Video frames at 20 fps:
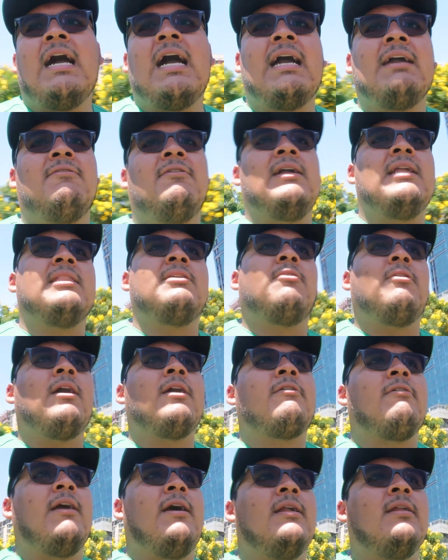I wanted to
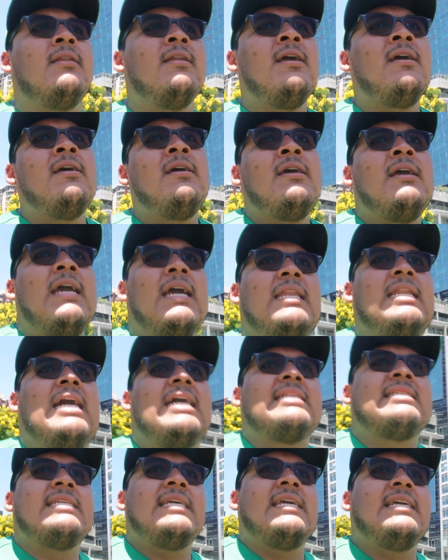walk around and
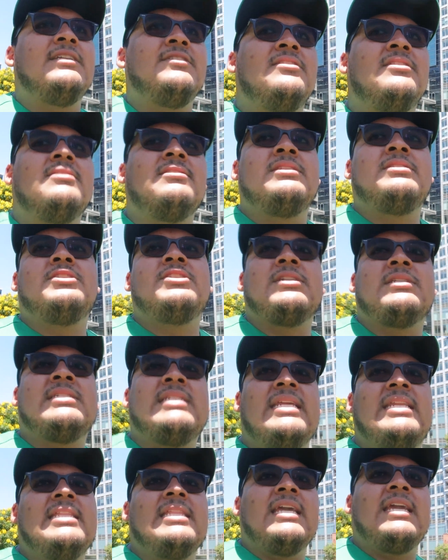not sit and
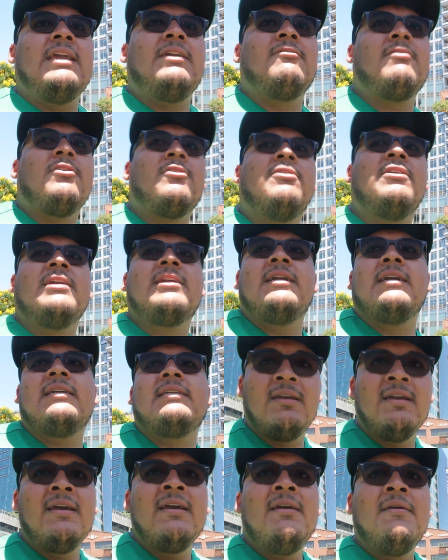just sit in the heat real quick
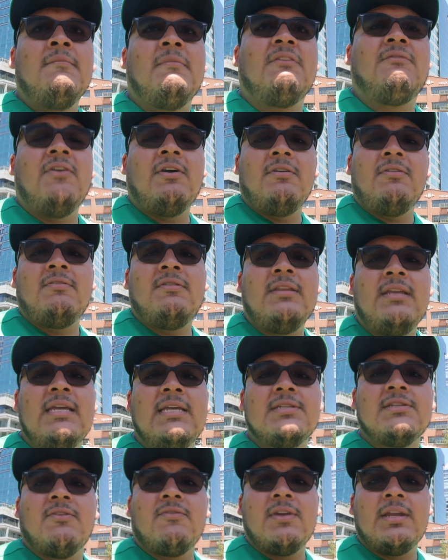because my phone
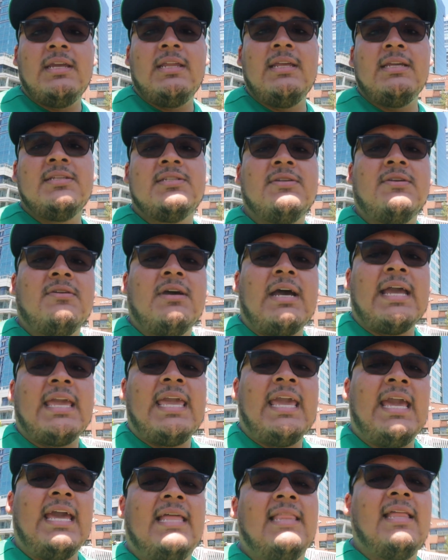is overheating, so I
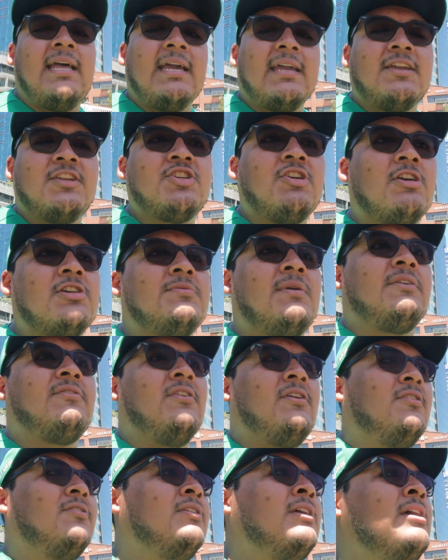can't like charge my
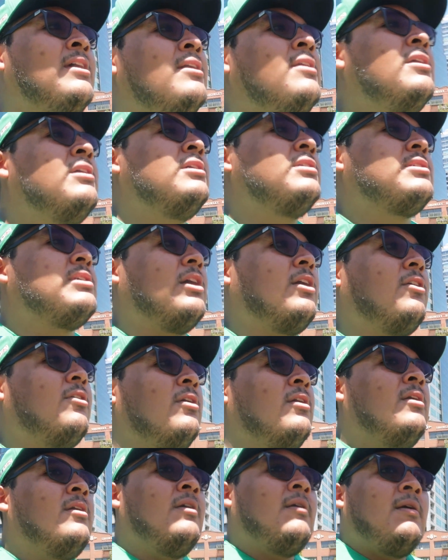phone.
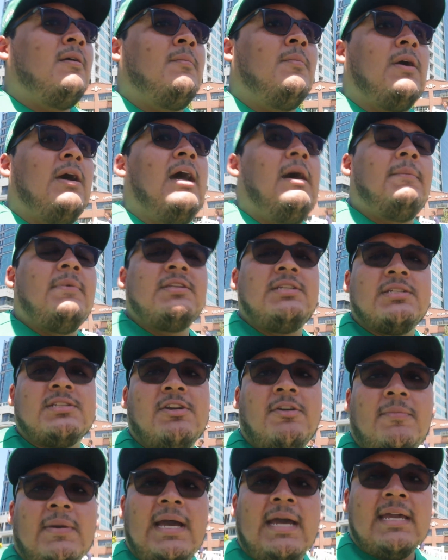So, but I'm gonna
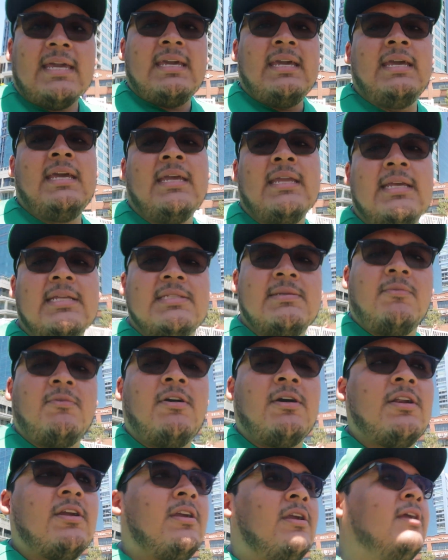just go back, get
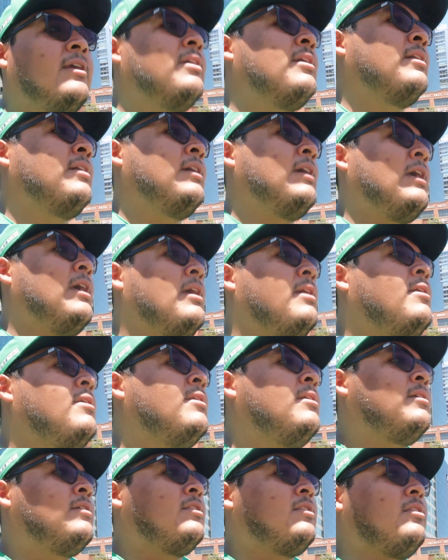some water,
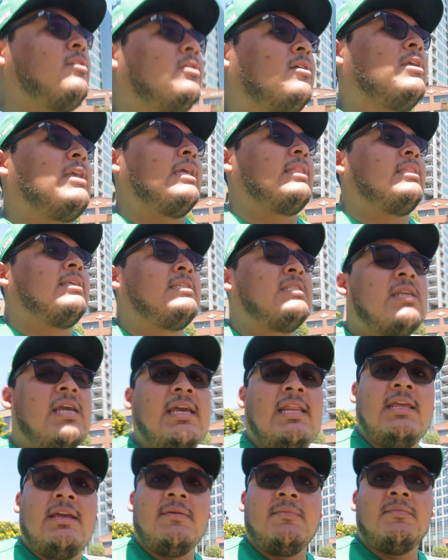look at the
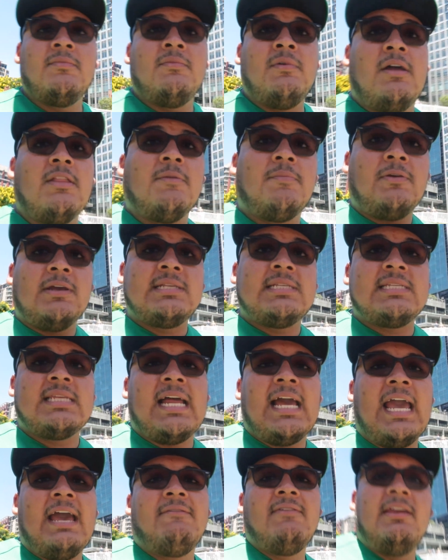stadium, other places
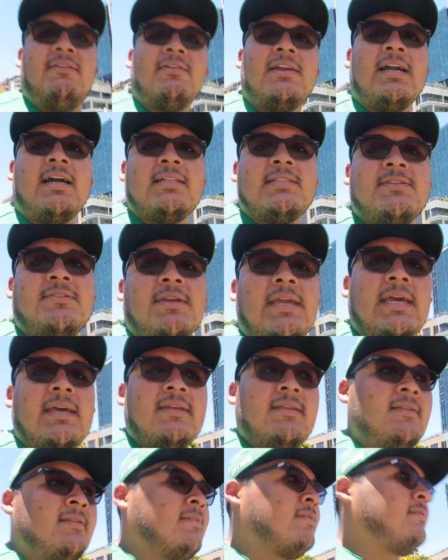I haven't even gone to yet.